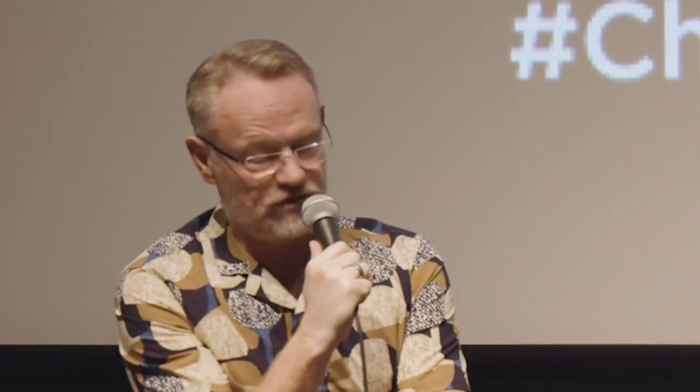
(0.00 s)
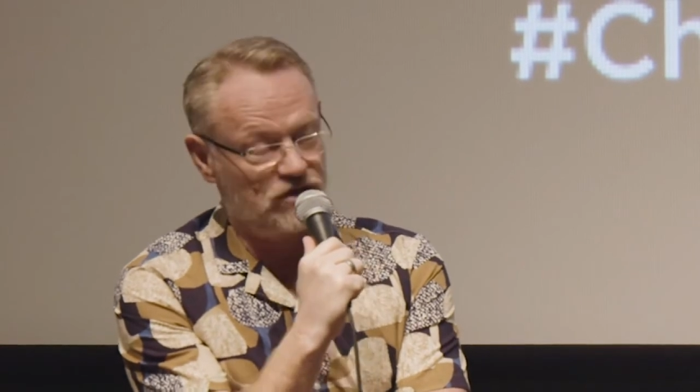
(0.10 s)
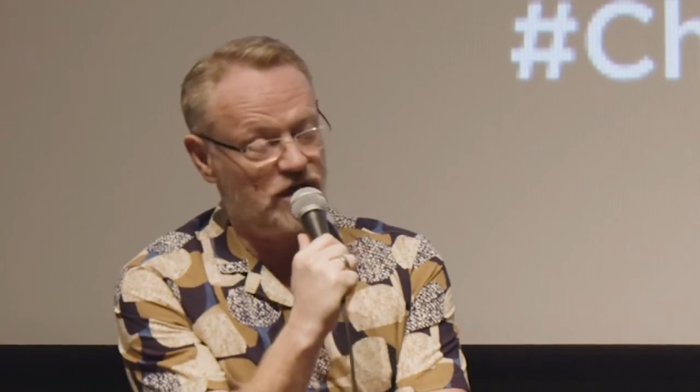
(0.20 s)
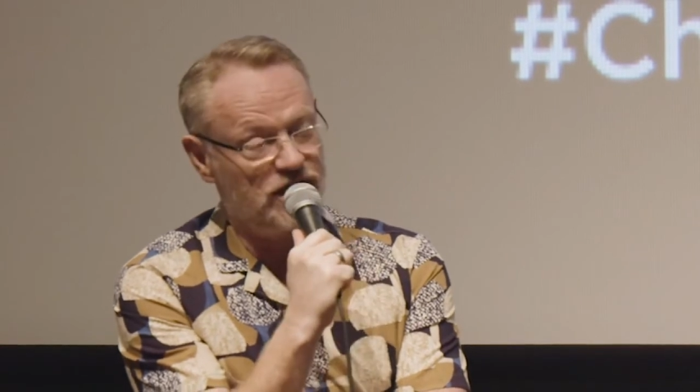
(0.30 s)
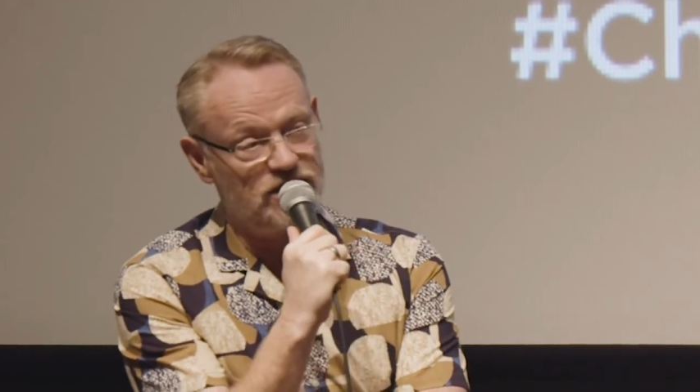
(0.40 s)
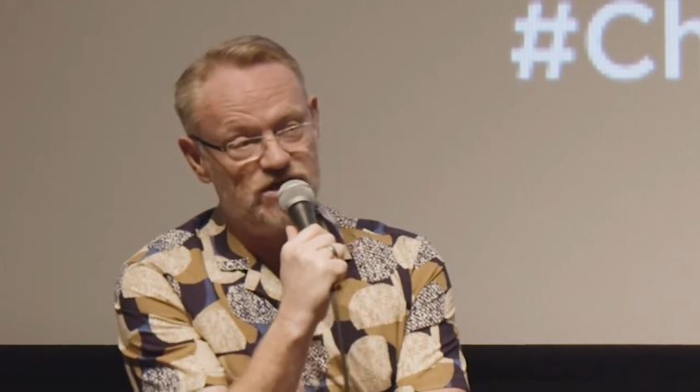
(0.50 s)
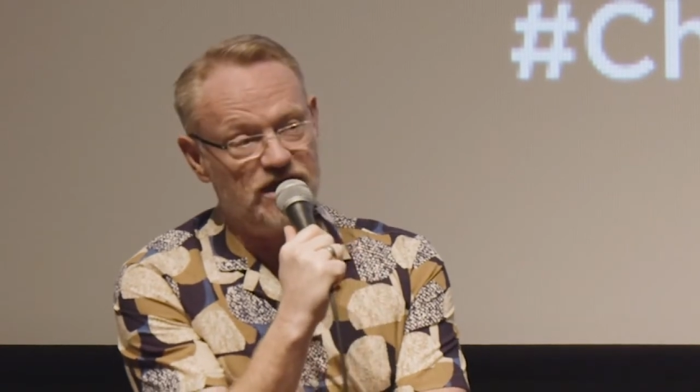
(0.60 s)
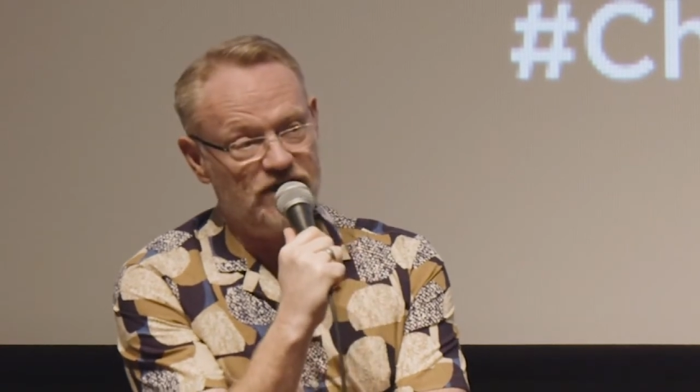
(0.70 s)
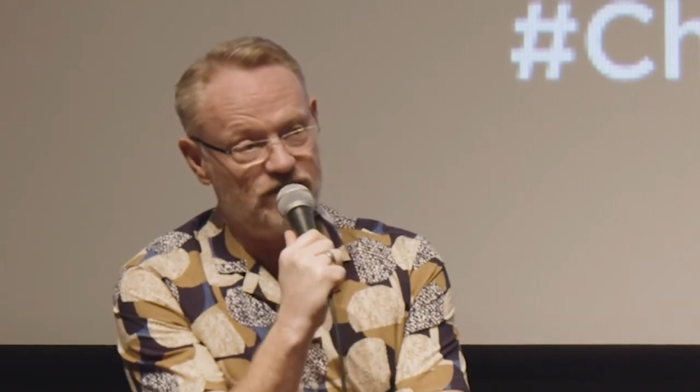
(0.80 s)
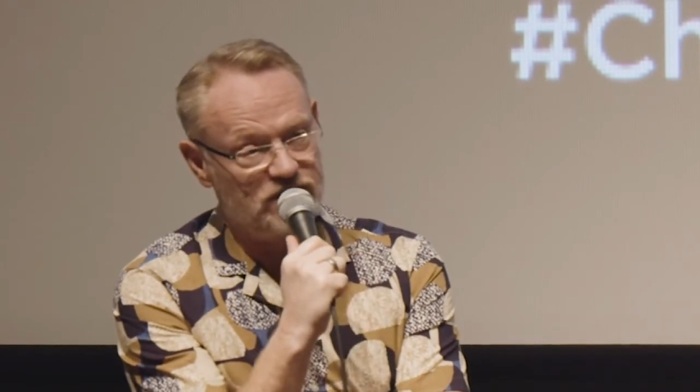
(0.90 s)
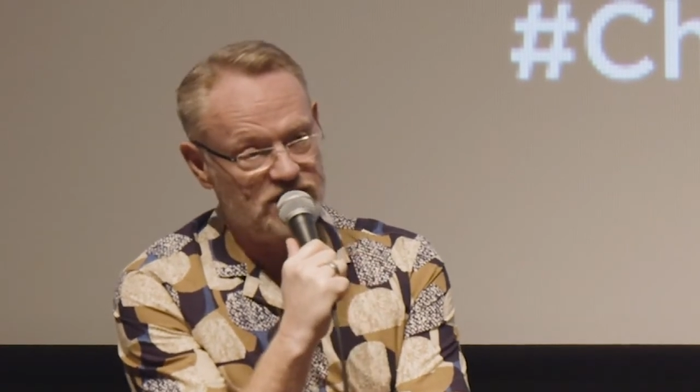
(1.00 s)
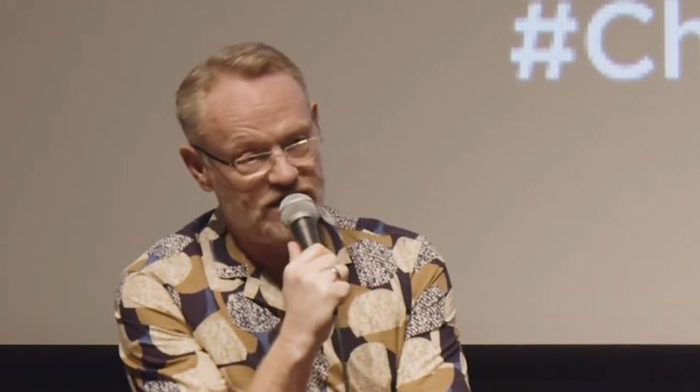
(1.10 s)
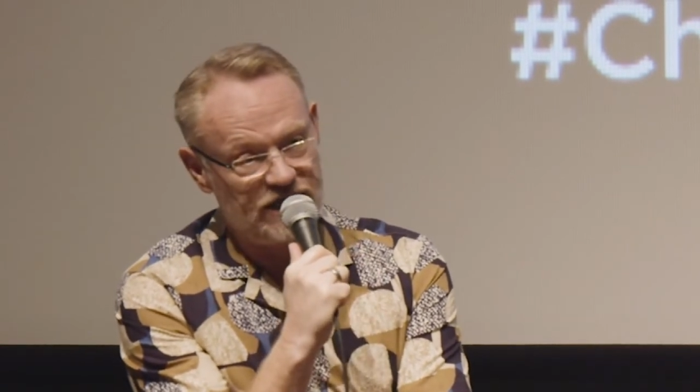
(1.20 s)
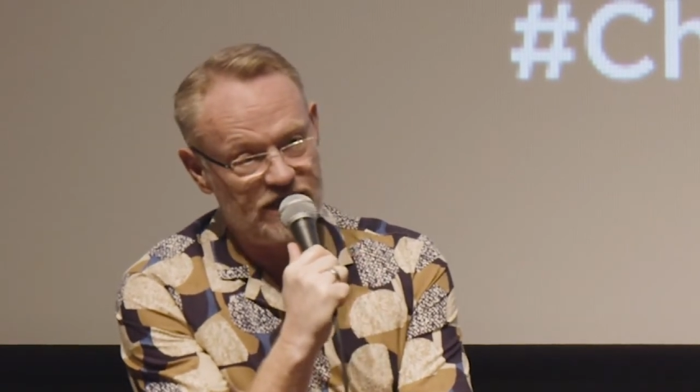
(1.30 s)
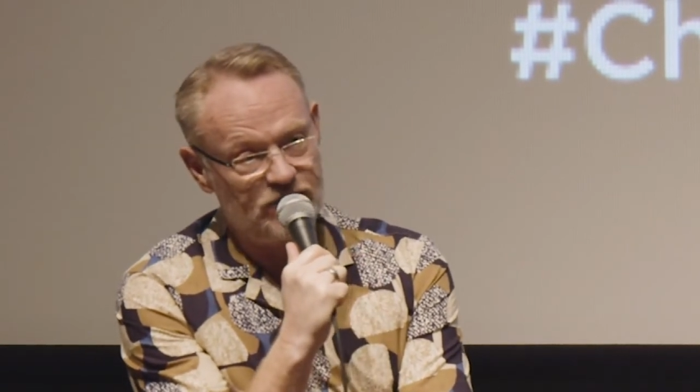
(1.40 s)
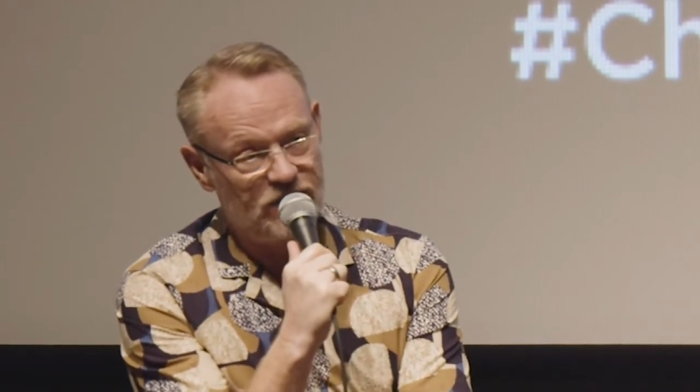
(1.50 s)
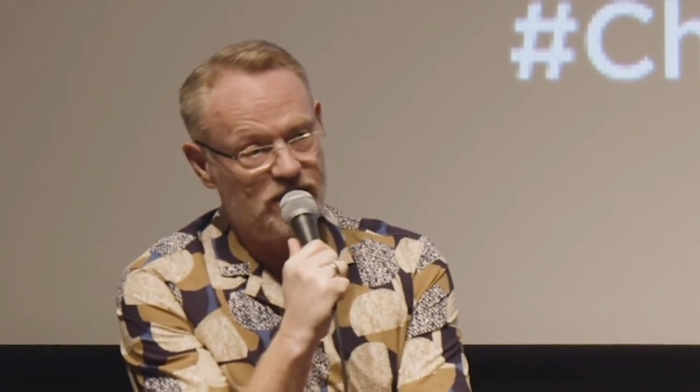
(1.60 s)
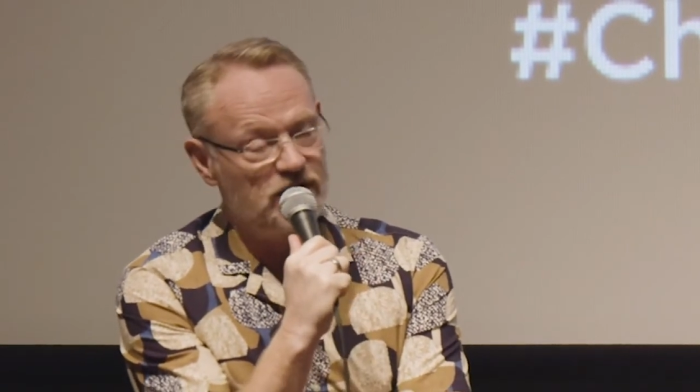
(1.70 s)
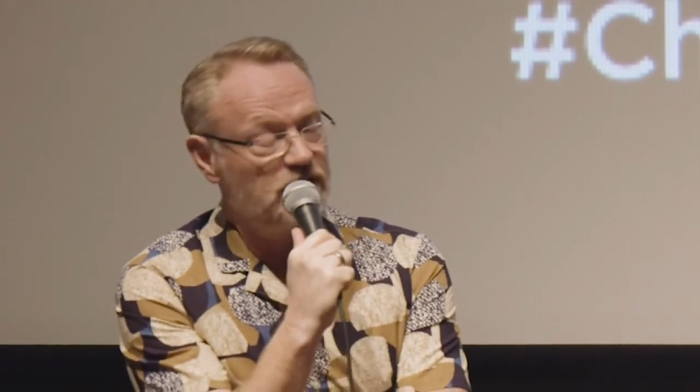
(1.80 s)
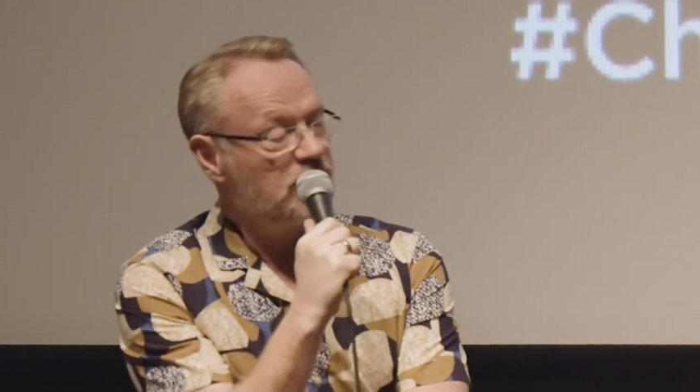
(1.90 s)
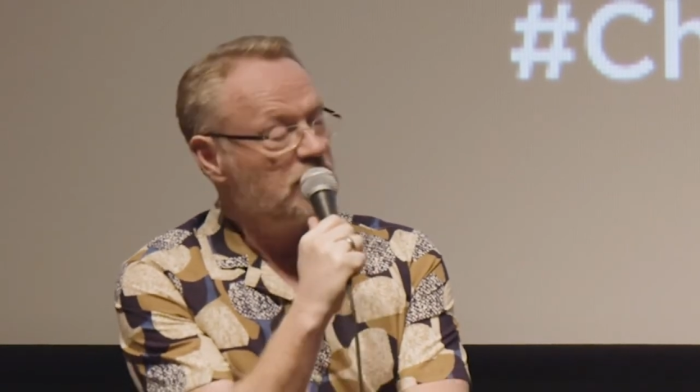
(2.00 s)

try and achieve with a scene, but